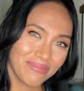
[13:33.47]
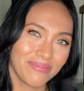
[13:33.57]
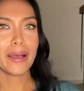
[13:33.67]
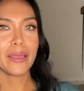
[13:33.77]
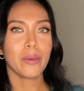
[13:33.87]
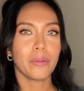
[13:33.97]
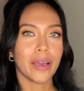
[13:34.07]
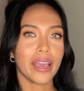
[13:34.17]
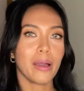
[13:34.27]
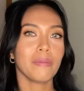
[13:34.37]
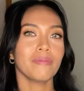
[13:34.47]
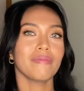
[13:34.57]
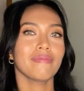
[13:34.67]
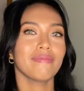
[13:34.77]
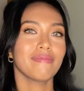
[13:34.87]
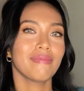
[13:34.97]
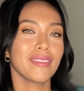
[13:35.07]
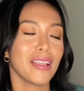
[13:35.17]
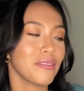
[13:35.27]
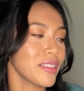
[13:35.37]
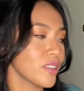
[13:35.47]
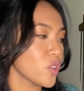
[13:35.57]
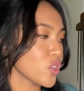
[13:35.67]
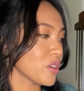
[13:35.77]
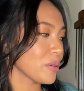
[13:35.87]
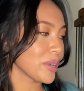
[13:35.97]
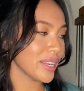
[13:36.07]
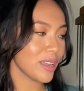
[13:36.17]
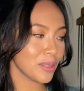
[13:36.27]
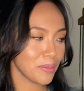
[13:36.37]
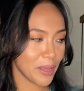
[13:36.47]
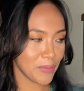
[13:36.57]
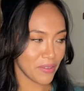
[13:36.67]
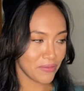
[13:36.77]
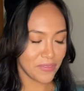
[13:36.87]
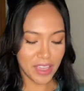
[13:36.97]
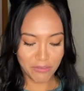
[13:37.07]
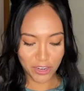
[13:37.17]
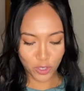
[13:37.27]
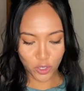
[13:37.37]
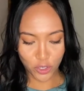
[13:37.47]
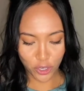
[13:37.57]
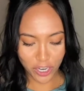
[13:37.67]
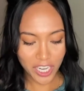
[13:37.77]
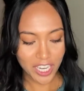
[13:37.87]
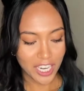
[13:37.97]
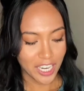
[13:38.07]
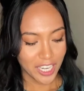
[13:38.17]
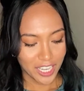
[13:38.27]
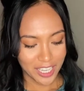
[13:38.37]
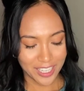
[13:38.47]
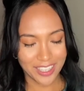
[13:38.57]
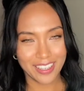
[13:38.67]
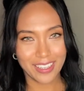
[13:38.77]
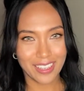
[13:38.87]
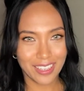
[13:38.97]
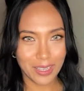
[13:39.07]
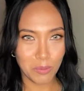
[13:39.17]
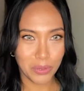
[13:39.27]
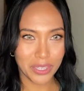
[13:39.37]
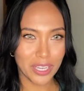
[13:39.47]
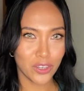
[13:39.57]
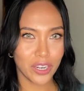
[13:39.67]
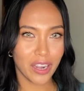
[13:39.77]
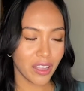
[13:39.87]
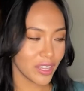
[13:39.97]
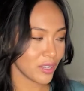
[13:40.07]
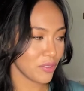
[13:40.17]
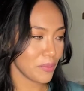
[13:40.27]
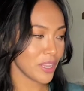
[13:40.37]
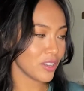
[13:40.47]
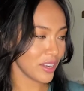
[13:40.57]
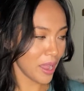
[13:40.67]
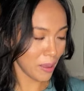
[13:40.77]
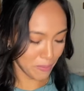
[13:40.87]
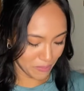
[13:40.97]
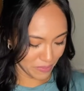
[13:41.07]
By the way, I'm loving this shirt right now. It's like my favorite shirt. It's a simple t-shirt. I got this from H&M.